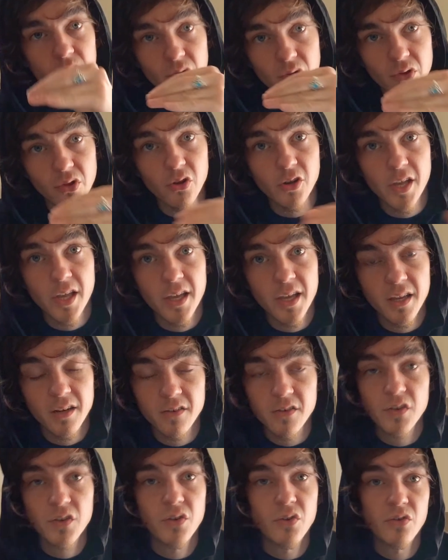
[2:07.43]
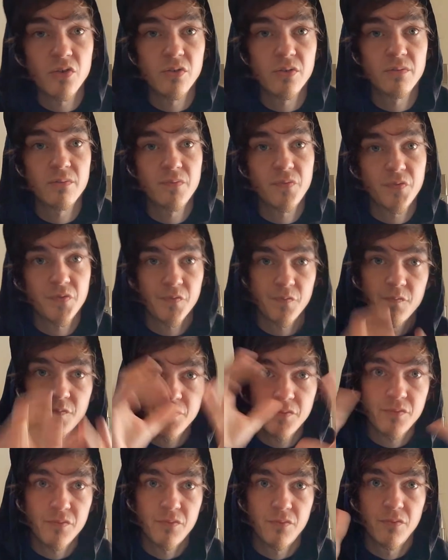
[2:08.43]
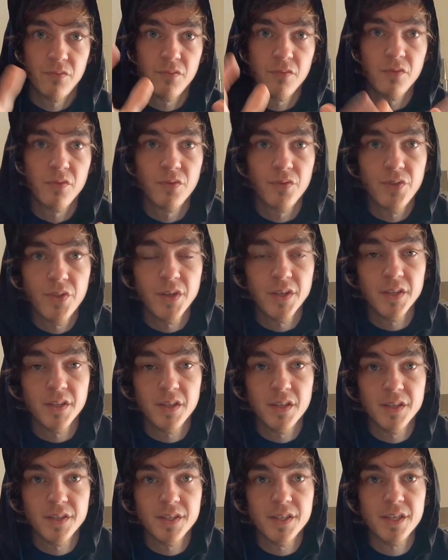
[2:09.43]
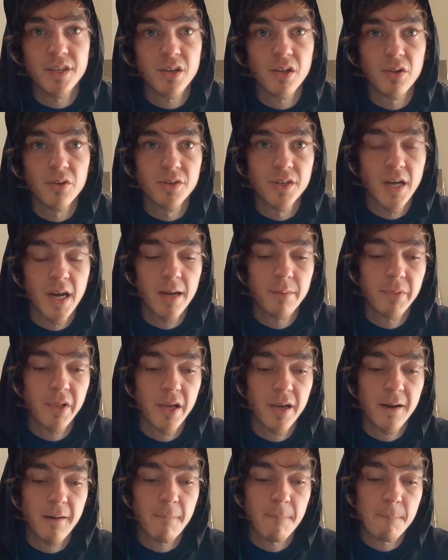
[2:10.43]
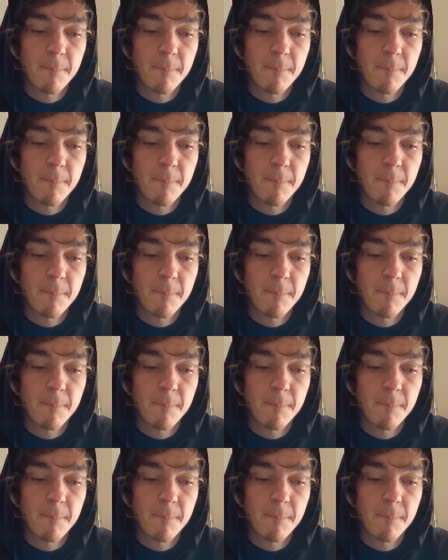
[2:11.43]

looking into the singular timeline.